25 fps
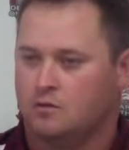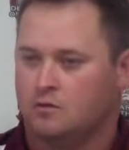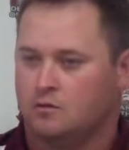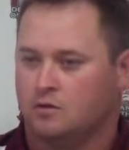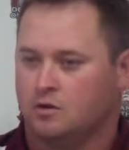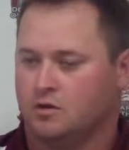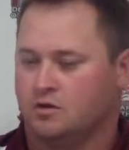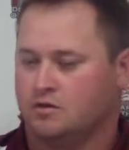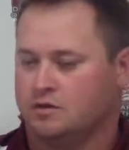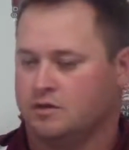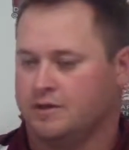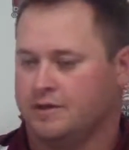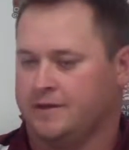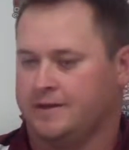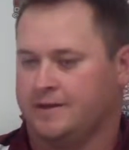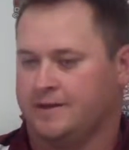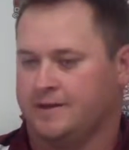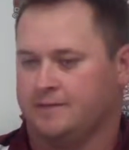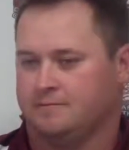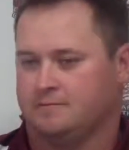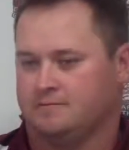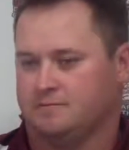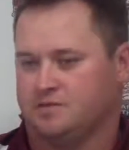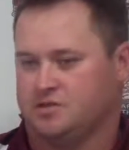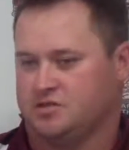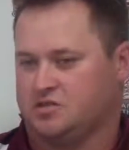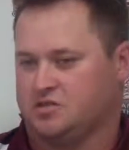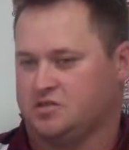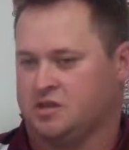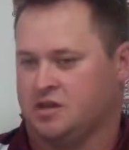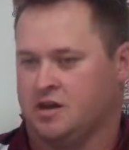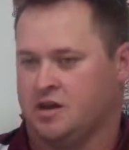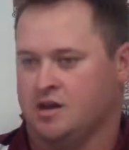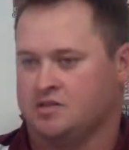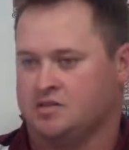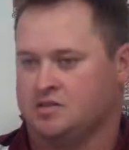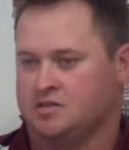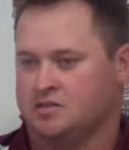Well, just
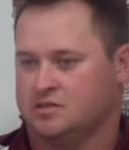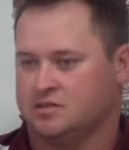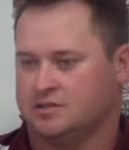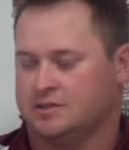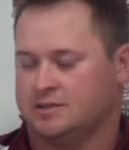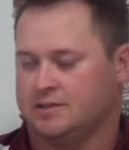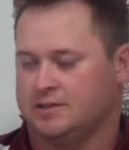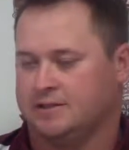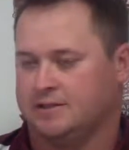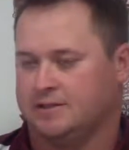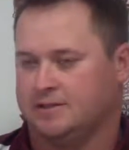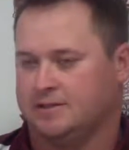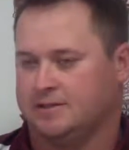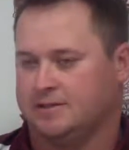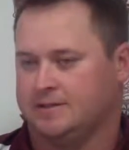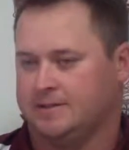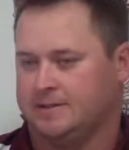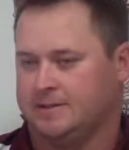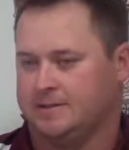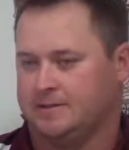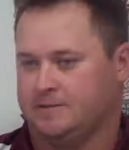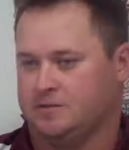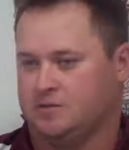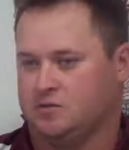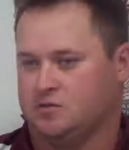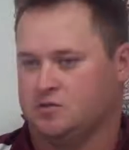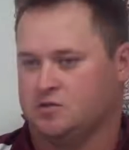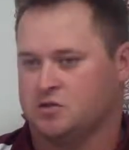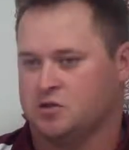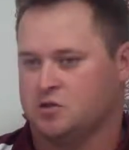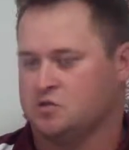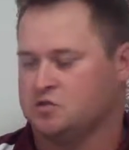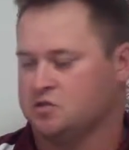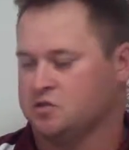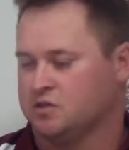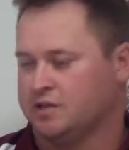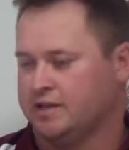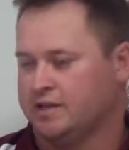constantly,
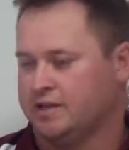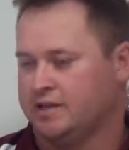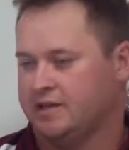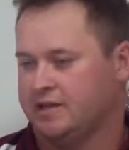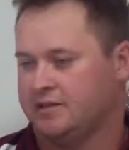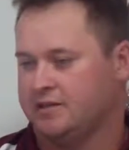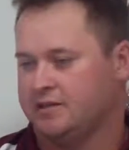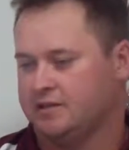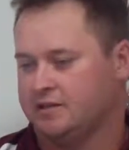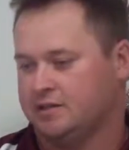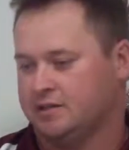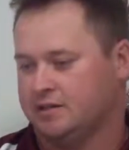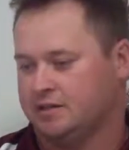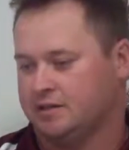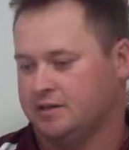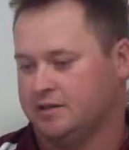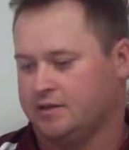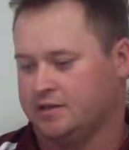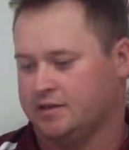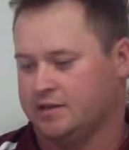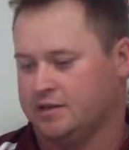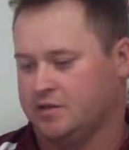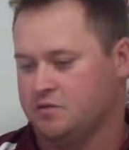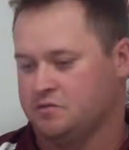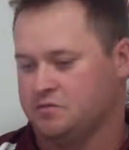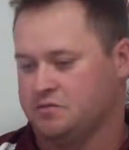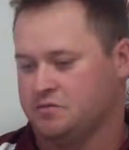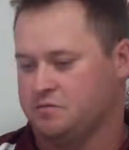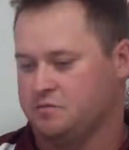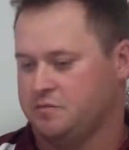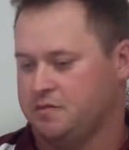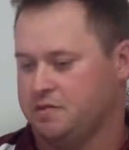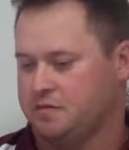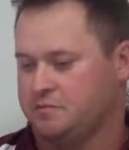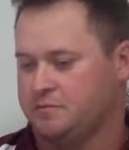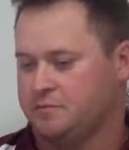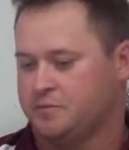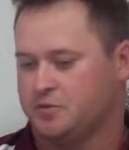Coach Lane, he was a
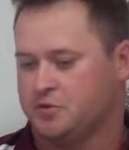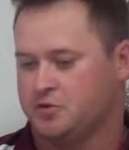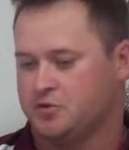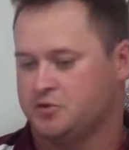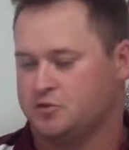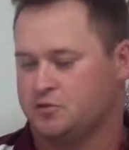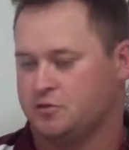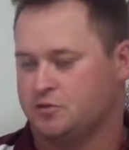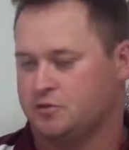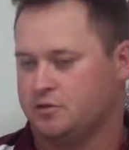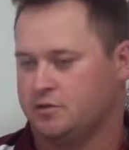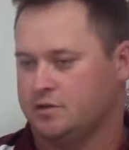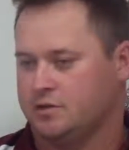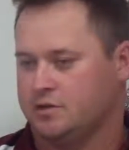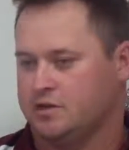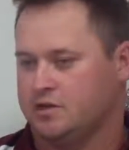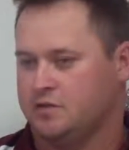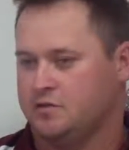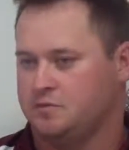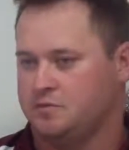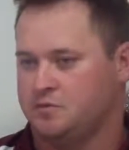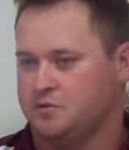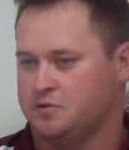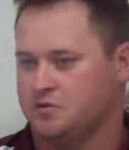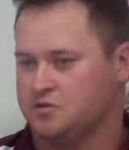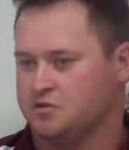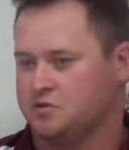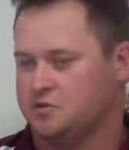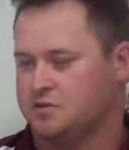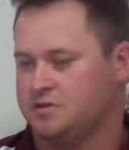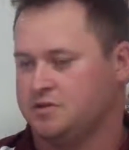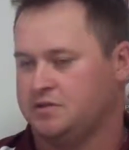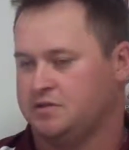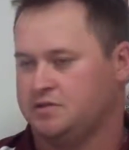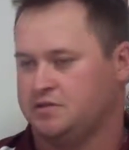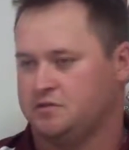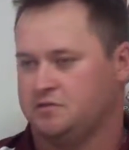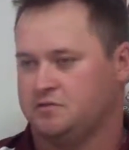big pusher, and he pushed
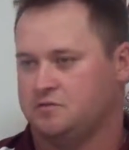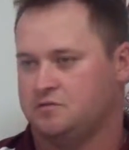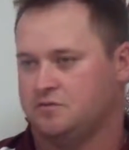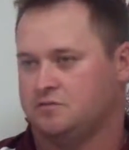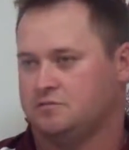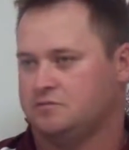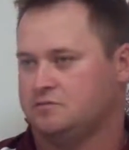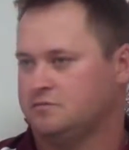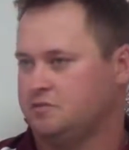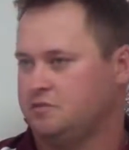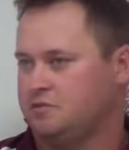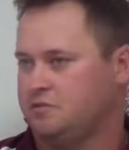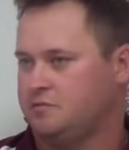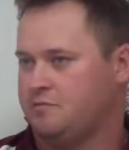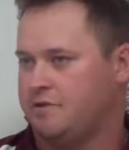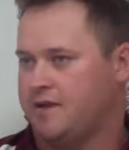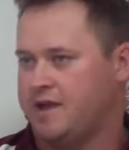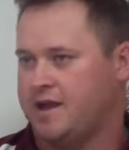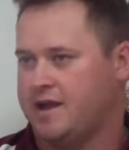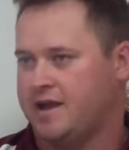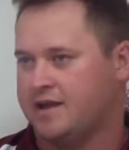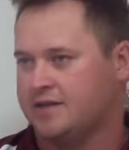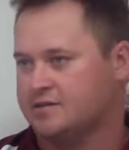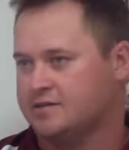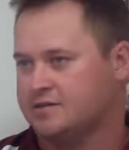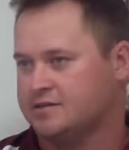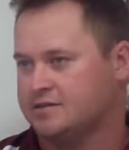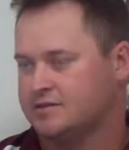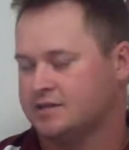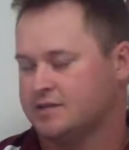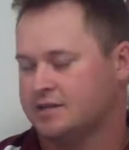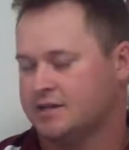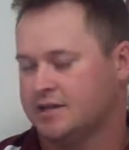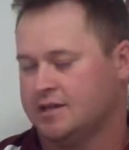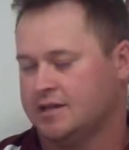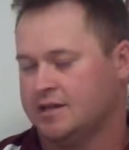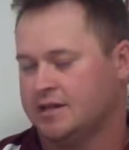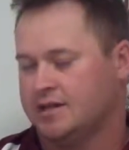me to the max.
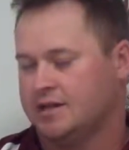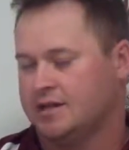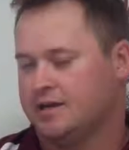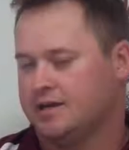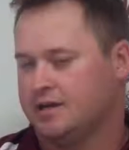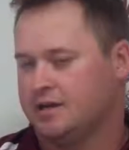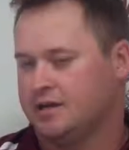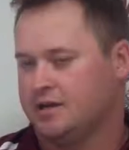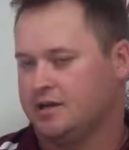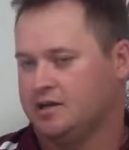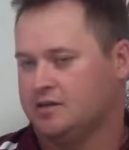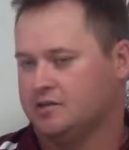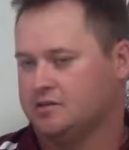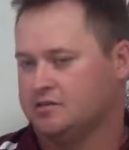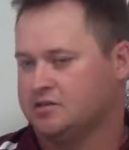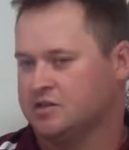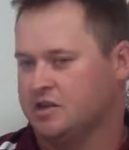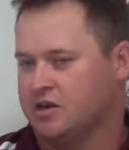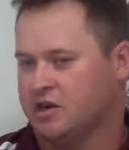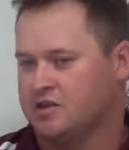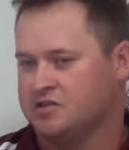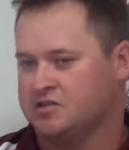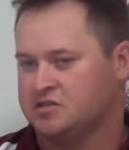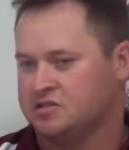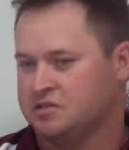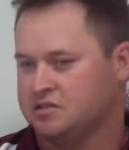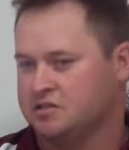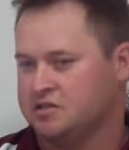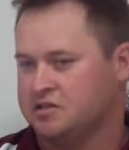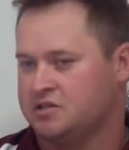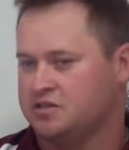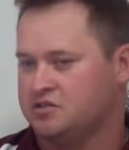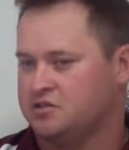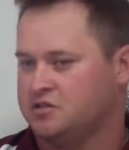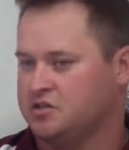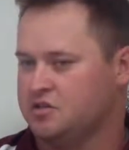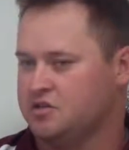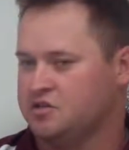Constantly
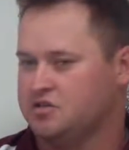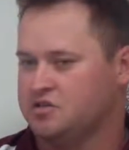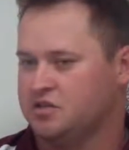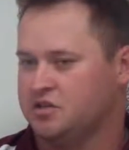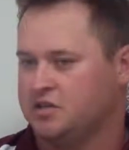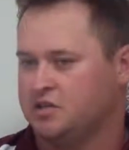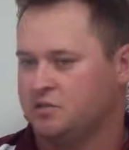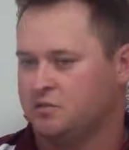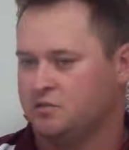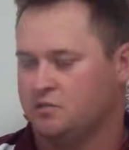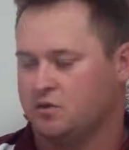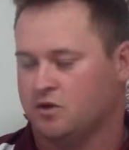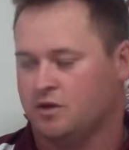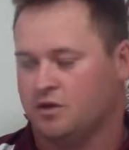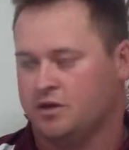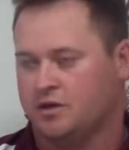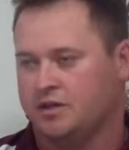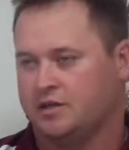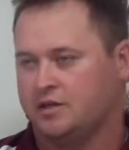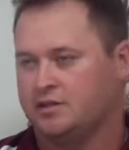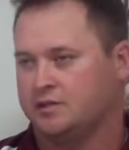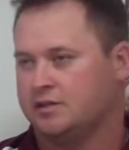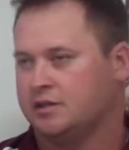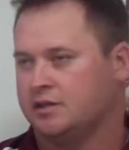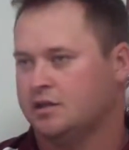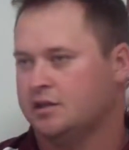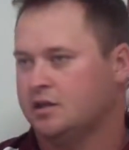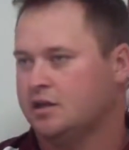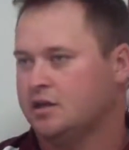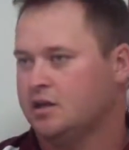conditioning, running,